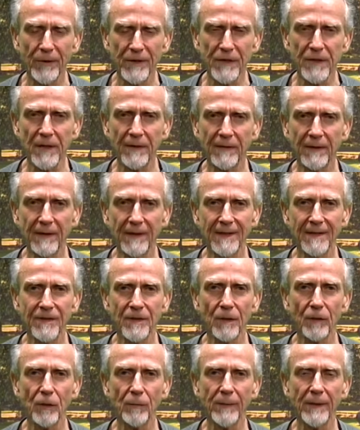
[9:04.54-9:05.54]
see that he's
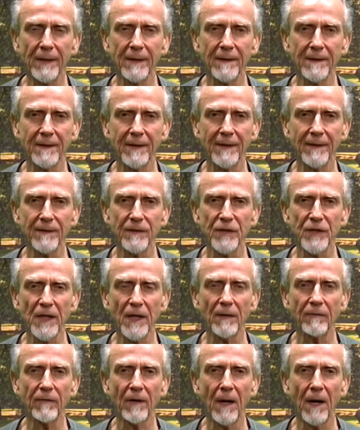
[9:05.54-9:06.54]
a little bit
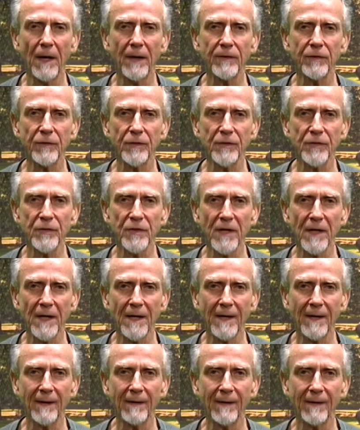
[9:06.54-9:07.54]
self-conscious
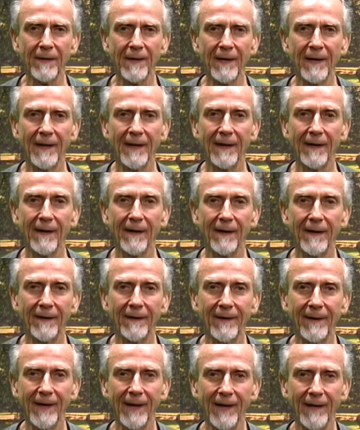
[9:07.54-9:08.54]

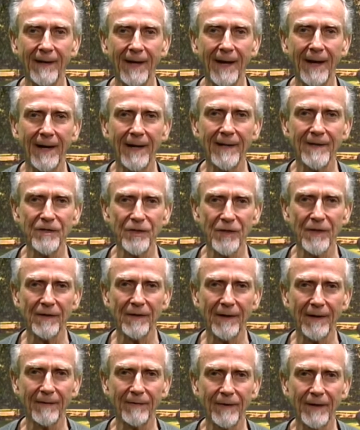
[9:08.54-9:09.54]
and asks
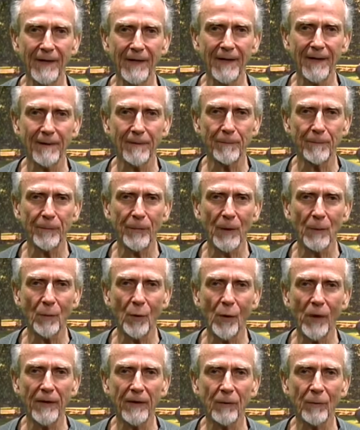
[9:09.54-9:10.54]
the
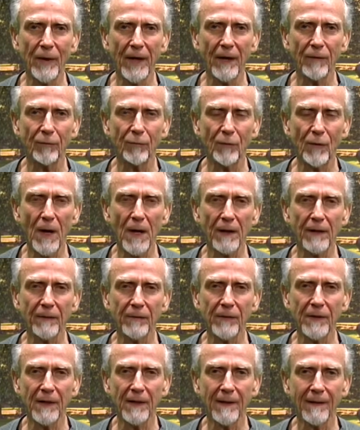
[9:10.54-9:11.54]
boy that we have
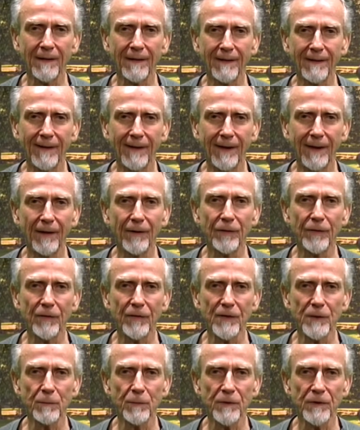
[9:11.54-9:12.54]
followed here to
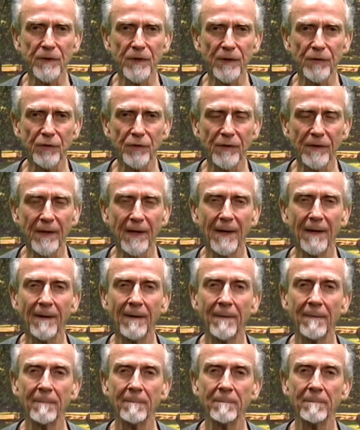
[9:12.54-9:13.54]
this position,
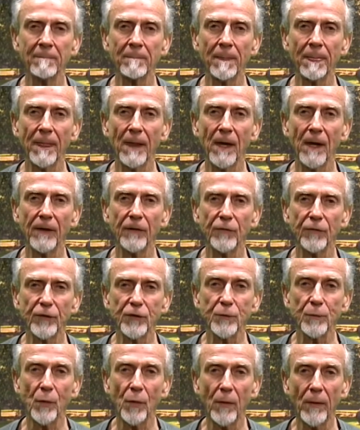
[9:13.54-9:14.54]
to
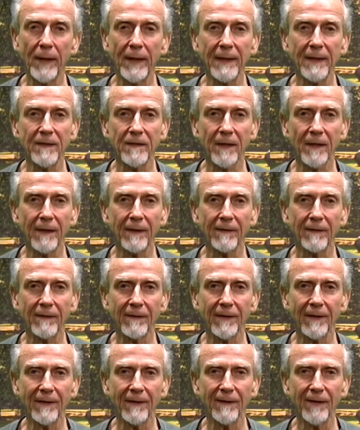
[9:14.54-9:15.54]
this point,
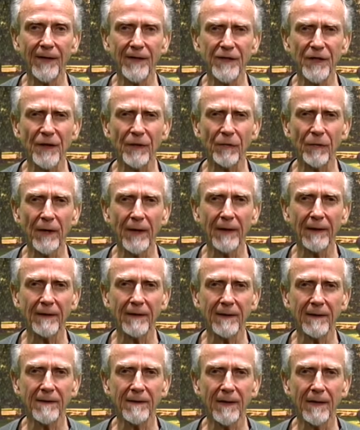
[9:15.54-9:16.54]
does he think
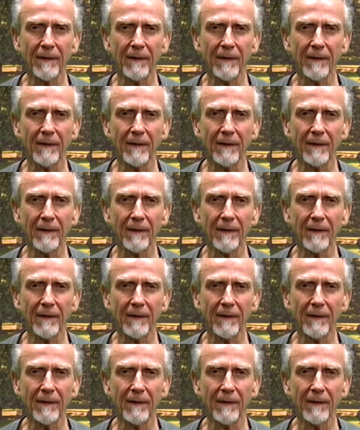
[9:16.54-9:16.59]
that